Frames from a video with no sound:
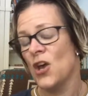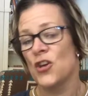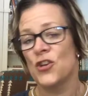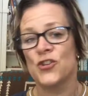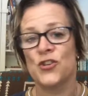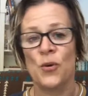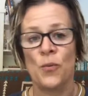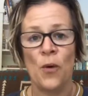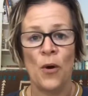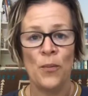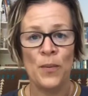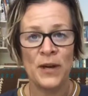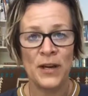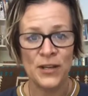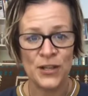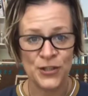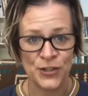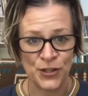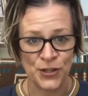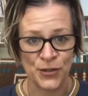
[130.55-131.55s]
So what we're
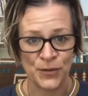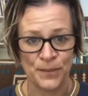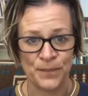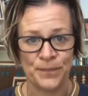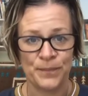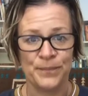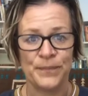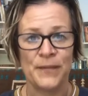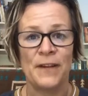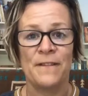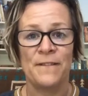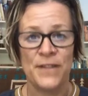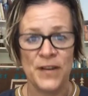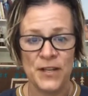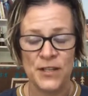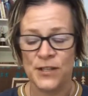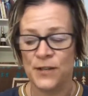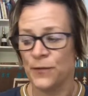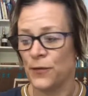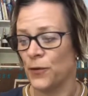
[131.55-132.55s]
going to do,
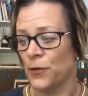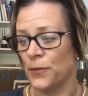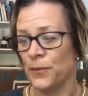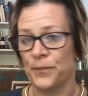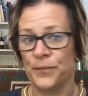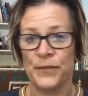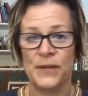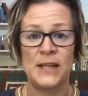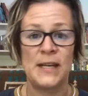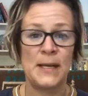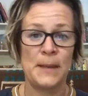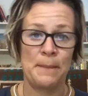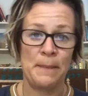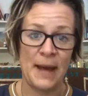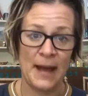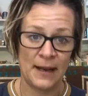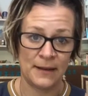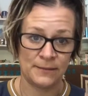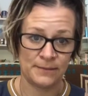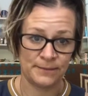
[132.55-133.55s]
first of all, you need a
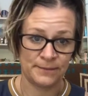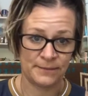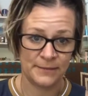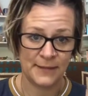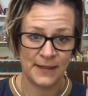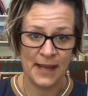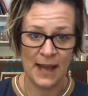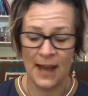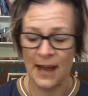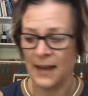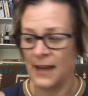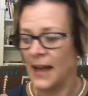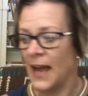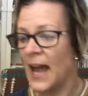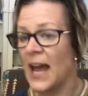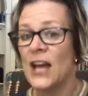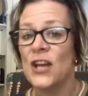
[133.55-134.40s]
pen, okay?